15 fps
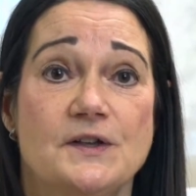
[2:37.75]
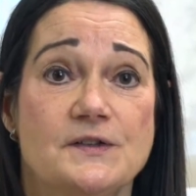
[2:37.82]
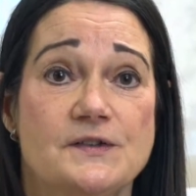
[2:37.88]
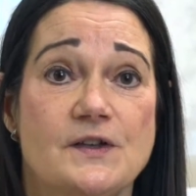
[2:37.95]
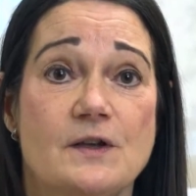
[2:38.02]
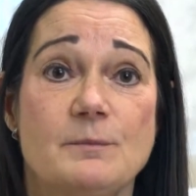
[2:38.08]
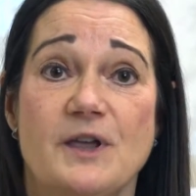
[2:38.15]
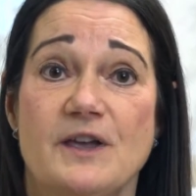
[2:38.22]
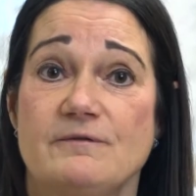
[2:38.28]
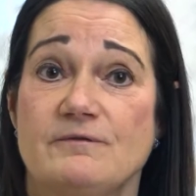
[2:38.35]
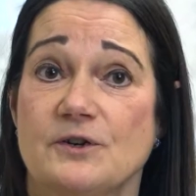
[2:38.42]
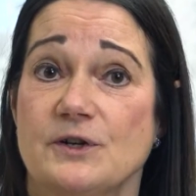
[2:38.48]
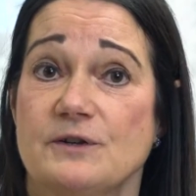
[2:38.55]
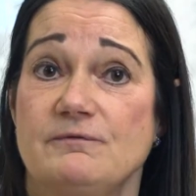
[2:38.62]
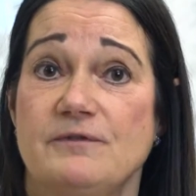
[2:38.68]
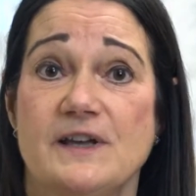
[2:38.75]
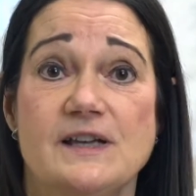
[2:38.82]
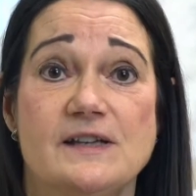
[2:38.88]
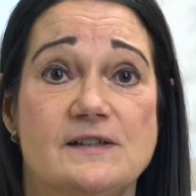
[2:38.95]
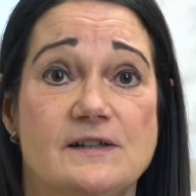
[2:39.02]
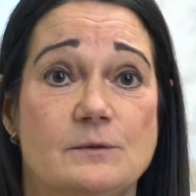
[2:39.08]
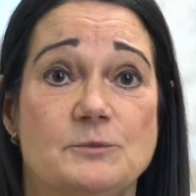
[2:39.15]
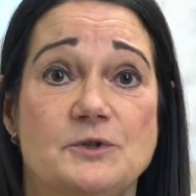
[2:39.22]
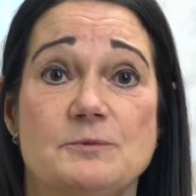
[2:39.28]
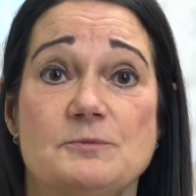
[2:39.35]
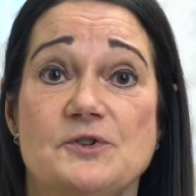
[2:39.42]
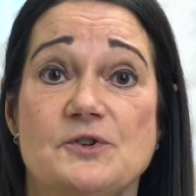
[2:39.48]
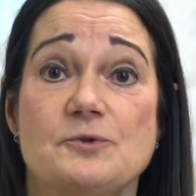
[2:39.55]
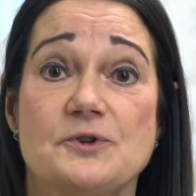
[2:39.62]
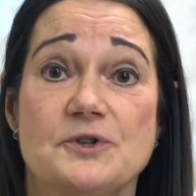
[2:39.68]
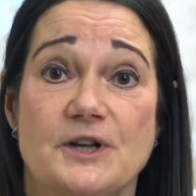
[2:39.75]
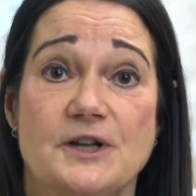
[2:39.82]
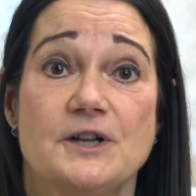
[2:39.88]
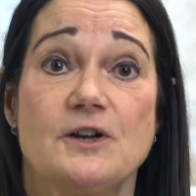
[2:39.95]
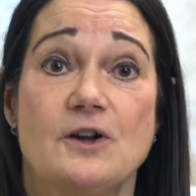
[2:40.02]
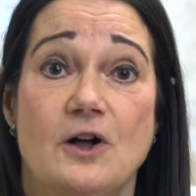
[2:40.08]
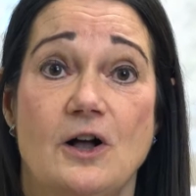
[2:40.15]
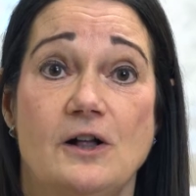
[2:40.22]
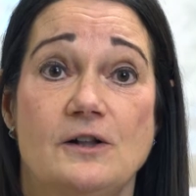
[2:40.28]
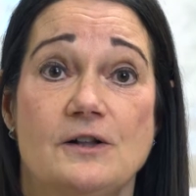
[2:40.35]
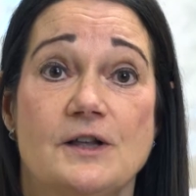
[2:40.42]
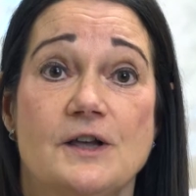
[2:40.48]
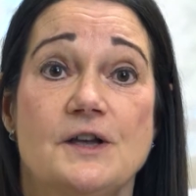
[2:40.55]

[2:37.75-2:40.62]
some have very vague symptoms or none at all.